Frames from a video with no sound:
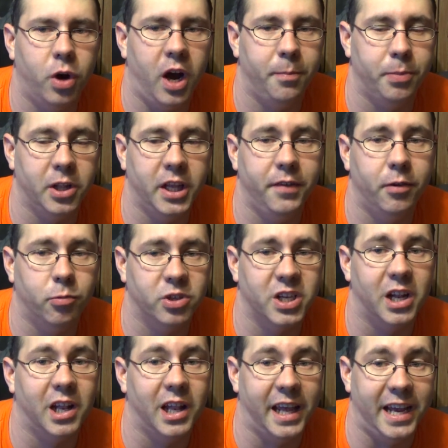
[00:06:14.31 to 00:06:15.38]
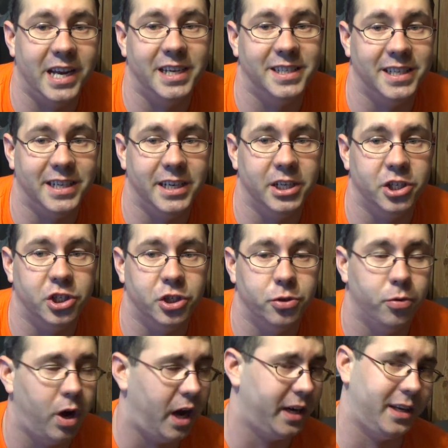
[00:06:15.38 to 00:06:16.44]
I believe it was a lazy issue.
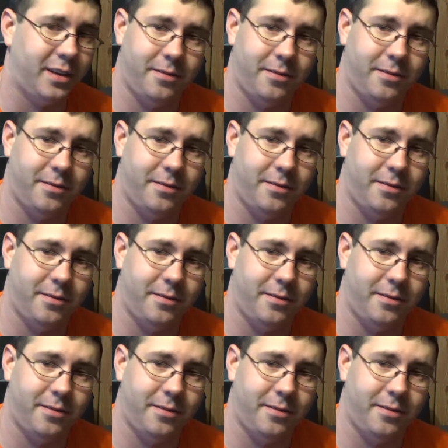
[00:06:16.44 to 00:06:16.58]
I